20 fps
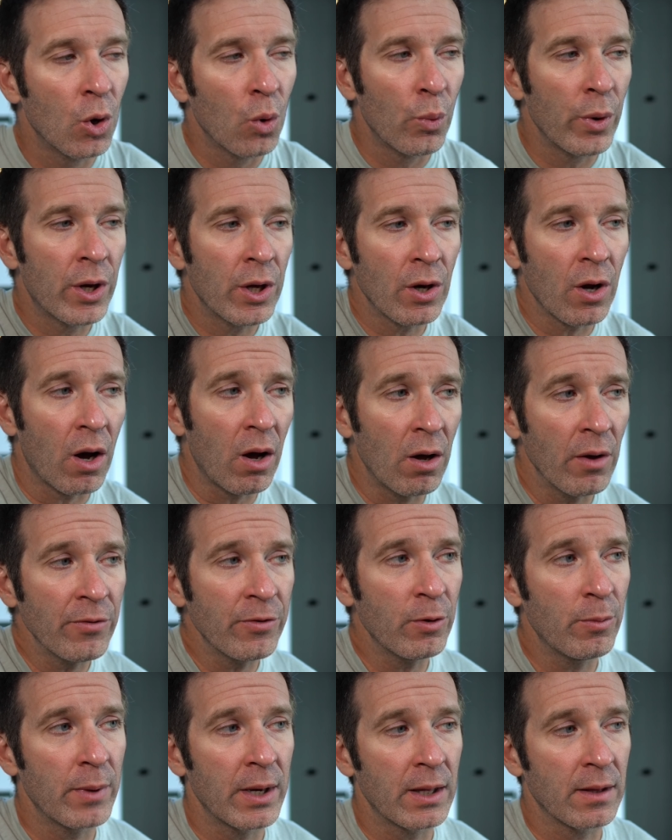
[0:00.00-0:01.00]
We could
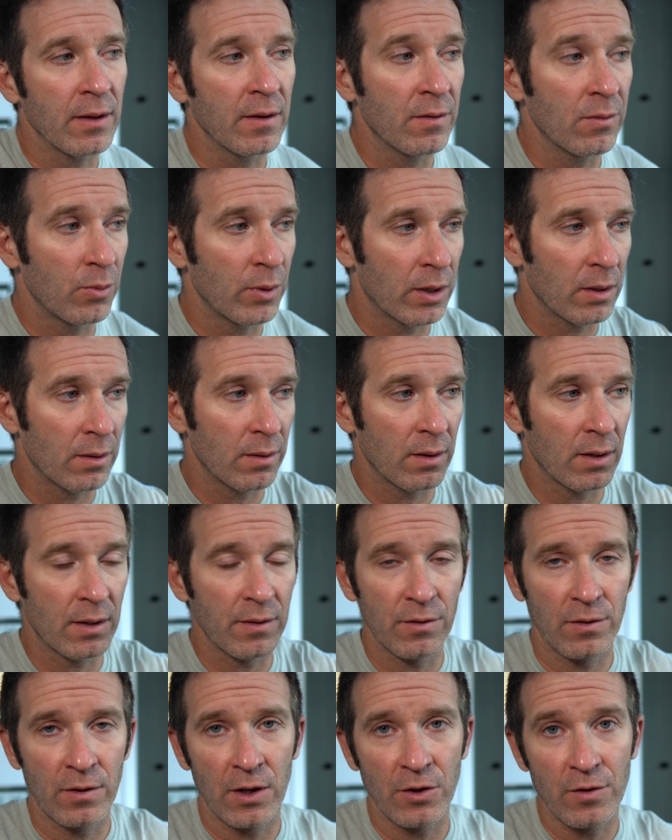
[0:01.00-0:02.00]
also make this we could
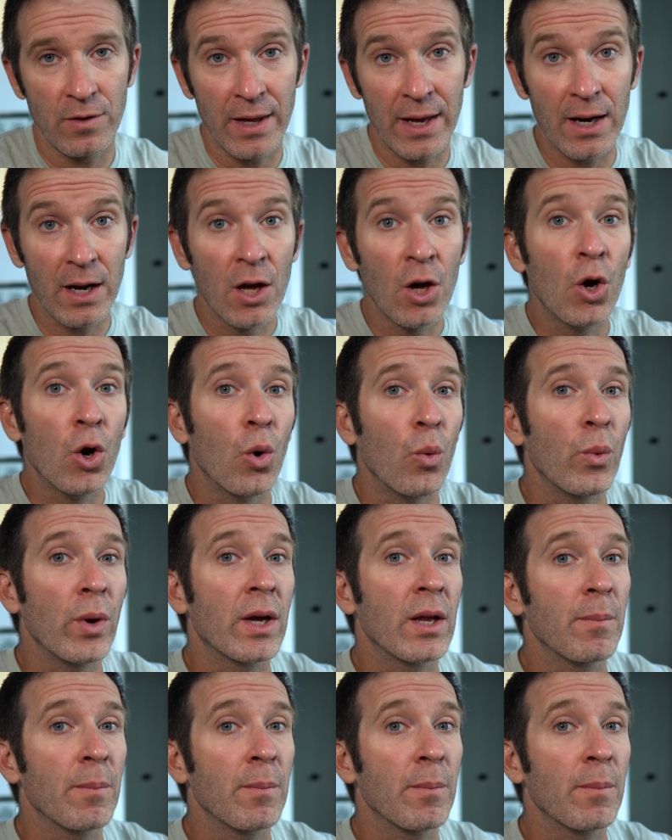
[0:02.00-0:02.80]
such that we